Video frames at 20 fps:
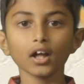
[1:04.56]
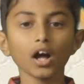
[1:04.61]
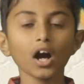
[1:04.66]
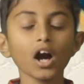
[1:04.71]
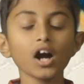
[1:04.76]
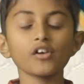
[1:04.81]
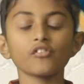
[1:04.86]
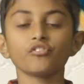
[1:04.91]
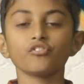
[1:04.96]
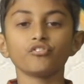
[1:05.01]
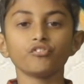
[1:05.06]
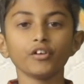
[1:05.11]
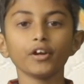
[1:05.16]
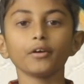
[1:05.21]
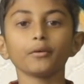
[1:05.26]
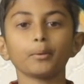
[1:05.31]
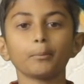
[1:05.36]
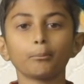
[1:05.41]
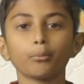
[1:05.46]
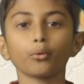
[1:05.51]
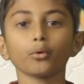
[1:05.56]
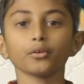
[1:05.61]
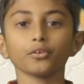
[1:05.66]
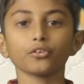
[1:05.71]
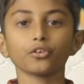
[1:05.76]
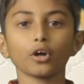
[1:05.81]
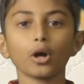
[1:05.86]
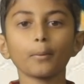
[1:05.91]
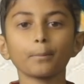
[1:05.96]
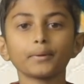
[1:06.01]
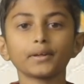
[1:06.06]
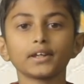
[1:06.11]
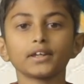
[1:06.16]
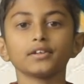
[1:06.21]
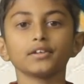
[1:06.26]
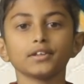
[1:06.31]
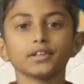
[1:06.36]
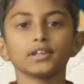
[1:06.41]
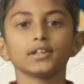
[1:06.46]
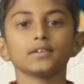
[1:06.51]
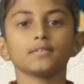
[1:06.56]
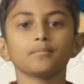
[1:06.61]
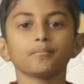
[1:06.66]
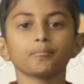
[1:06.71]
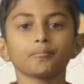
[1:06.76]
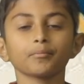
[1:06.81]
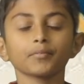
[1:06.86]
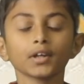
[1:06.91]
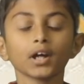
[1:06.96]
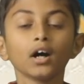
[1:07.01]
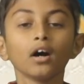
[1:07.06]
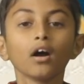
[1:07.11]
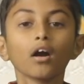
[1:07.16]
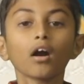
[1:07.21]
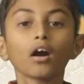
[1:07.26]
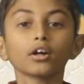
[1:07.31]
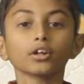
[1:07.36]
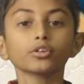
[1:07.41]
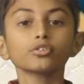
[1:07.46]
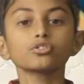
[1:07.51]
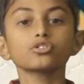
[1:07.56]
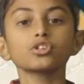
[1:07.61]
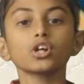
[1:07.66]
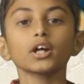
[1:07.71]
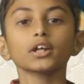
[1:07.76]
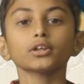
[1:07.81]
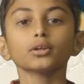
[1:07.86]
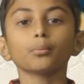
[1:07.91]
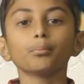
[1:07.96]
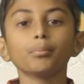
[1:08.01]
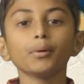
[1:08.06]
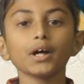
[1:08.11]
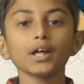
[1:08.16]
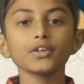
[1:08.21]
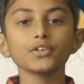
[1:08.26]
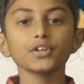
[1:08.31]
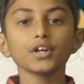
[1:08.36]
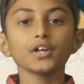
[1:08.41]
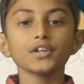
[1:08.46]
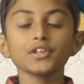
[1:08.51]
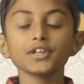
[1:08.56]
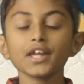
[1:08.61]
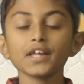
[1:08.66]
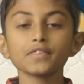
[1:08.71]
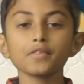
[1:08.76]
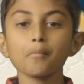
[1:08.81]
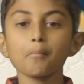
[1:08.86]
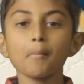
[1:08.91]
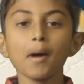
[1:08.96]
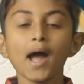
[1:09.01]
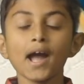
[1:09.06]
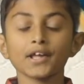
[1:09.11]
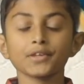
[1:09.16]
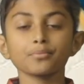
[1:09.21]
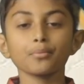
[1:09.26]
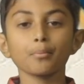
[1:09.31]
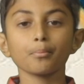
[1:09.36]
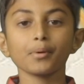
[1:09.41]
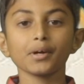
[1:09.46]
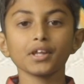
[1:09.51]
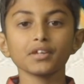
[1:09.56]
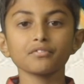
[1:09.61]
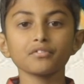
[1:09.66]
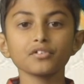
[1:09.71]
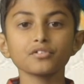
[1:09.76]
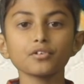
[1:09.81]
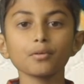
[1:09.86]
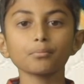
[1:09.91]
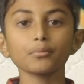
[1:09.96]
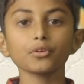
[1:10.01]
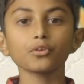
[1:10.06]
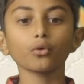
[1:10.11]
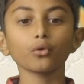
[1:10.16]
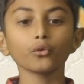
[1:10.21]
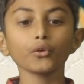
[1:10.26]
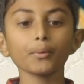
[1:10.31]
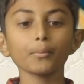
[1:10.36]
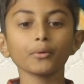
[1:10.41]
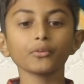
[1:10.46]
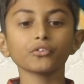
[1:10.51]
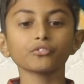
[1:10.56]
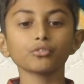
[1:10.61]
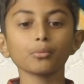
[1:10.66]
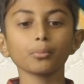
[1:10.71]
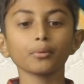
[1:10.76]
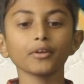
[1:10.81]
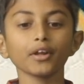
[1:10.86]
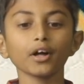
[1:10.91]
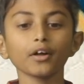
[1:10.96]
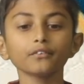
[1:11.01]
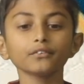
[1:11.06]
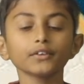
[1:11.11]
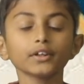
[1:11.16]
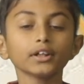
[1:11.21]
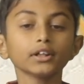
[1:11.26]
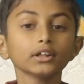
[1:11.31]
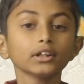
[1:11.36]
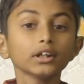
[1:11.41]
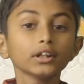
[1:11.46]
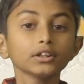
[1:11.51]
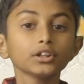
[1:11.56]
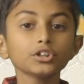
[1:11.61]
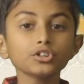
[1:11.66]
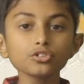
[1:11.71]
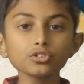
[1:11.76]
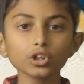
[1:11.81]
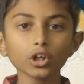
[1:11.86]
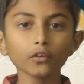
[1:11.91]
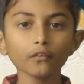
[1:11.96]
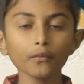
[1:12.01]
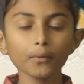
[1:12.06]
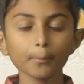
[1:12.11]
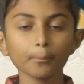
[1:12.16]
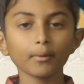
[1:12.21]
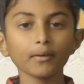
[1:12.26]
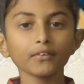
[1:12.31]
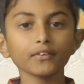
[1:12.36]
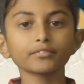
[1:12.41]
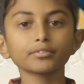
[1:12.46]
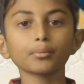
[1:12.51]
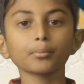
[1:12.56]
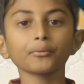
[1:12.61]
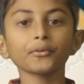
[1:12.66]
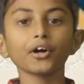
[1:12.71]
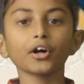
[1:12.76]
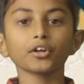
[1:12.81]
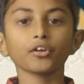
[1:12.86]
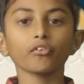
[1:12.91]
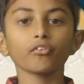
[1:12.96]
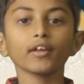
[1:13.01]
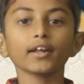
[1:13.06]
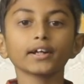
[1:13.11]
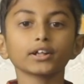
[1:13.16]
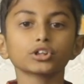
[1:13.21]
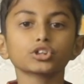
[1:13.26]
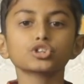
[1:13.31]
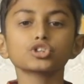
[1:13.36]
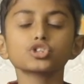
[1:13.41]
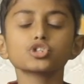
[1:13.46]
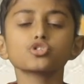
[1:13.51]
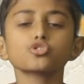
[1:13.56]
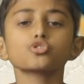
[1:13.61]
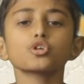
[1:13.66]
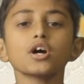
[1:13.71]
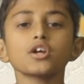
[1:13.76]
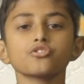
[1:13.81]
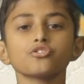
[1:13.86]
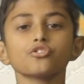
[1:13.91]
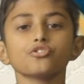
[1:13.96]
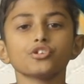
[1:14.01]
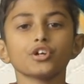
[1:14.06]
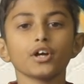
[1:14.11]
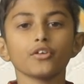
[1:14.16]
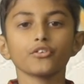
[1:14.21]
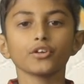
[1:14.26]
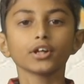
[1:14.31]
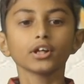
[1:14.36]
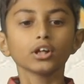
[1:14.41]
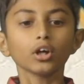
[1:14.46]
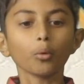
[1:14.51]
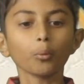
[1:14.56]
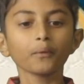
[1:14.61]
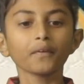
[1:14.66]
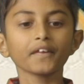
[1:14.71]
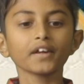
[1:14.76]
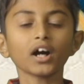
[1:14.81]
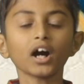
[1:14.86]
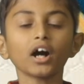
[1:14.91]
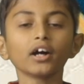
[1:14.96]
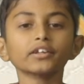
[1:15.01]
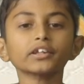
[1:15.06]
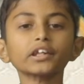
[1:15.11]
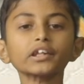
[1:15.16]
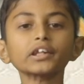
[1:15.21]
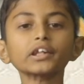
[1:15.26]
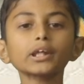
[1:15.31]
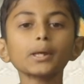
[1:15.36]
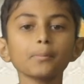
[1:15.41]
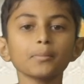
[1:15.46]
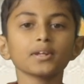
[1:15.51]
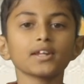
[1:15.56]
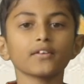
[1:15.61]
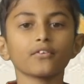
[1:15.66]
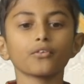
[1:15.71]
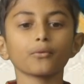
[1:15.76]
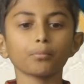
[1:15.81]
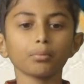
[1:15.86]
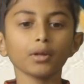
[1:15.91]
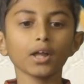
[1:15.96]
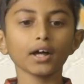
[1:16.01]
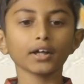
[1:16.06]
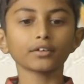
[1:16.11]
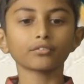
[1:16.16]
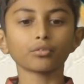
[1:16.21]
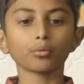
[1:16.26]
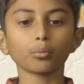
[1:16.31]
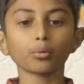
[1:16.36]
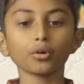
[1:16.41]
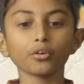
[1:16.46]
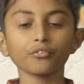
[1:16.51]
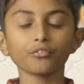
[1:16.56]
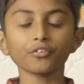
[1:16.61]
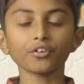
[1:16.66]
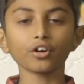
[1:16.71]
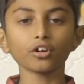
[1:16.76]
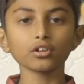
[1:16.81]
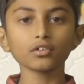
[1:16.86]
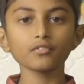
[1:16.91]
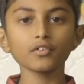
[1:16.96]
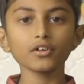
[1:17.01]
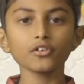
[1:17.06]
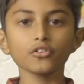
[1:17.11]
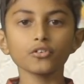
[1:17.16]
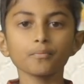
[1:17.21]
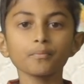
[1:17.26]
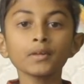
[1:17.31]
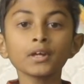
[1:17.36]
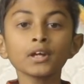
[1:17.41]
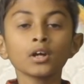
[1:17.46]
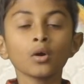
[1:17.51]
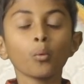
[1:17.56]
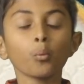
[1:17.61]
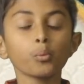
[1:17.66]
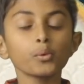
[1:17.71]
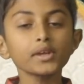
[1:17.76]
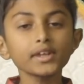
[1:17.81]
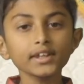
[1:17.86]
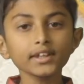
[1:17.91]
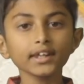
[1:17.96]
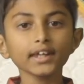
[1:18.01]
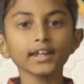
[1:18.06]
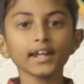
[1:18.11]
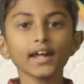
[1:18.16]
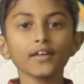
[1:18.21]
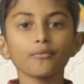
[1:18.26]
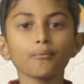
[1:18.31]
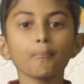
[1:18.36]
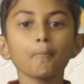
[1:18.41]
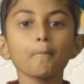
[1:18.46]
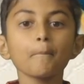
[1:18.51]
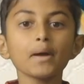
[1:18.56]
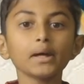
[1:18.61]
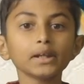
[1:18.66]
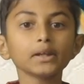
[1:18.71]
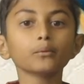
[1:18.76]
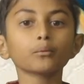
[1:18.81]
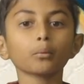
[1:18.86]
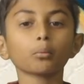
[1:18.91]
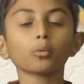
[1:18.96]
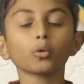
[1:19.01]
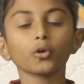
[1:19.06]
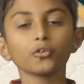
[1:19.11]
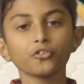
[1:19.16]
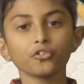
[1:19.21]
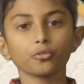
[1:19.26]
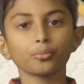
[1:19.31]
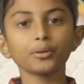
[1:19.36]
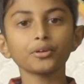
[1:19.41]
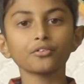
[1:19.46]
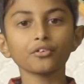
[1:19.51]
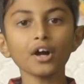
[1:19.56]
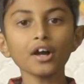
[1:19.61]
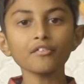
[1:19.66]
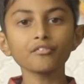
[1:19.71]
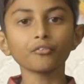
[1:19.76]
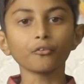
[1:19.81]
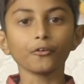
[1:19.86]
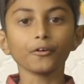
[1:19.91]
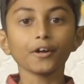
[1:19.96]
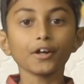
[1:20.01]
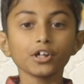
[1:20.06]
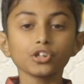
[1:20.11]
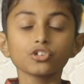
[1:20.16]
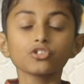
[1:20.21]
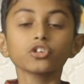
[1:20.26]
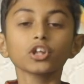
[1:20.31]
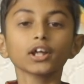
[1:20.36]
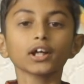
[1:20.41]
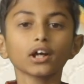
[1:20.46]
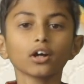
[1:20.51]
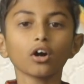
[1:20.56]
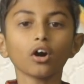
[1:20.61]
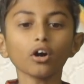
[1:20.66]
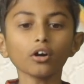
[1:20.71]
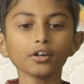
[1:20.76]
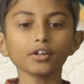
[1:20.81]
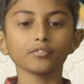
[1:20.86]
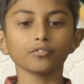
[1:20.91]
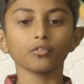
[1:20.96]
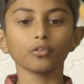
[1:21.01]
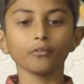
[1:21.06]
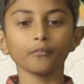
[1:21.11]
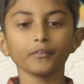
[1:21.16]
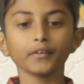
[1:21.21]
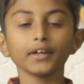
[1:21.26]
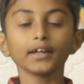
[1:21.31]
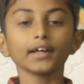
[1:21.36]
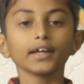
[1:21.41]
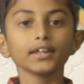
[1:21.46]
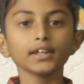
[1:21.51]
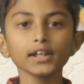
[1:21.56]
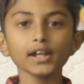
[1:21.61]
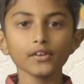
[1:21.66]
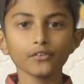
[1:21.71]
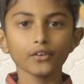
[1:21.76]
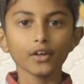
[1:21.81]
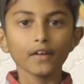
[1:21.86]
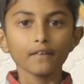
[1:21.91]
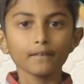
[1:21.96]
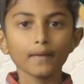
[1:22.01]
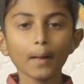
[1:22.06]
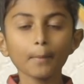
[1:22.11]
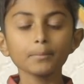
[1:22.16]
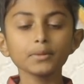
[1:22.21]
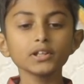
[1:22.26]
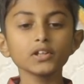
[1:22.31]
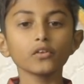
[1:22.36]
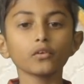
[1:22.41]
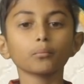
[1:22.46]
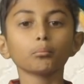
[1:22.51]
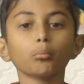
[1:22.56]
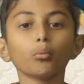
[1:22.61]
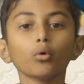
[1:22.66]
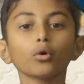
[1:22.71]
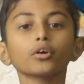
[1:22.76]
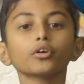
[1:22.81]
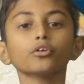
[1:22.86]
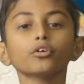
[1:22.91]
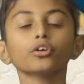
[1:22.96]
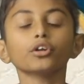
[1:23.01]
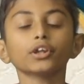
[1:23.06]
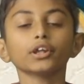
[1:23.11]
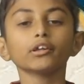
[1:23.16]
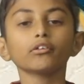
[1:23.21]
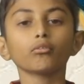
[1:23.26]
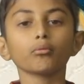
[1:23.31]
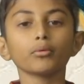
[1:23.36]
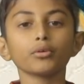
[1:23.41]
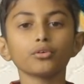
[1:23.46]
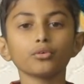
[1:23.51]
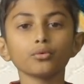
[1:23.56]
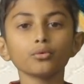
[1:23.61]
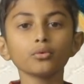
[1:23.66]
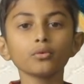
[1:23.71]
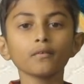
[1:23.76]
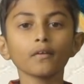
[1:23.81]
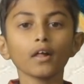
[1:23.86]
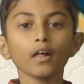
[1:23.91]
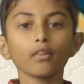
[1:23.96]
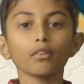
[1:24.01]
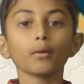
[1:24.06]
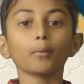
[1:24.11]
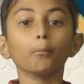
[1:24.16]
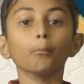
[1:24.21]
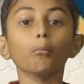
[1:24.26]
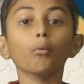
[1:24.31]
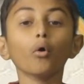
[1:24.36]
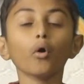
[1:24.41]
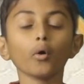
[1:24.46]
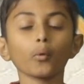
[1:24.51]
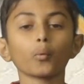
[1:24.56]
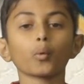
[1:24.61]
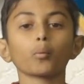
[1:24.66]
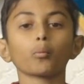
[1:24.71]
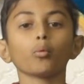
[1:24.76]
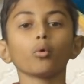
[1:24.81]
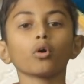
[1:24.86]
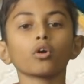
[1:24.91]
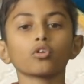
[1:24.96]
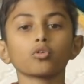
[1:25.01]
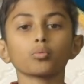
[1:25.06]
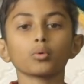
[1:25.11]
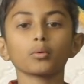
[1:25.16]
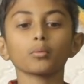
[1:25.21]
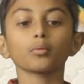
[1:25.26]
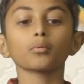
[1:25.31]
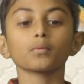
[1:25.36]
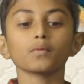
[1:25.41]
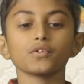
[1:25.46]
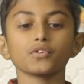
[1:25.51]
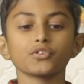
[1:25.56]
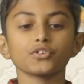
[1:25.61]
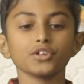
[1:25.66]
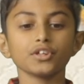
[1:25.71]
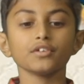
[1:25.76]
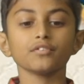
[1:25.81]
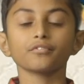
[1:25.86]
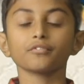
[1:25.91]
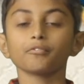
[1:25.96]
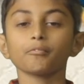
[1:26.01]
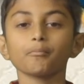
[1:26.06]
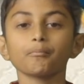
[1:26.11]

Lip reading: A very important topic indeed. Are you trying your best to get the maximum benefits from this holy month of Ramadan? Did you know that the month of Ramadan is like a treasure chest with an unlimited supply of rewards for all of us? We can get as many rewards as we try for, just like a carnival. Yes, that means the more good deeds we do, the more rewards we will receive.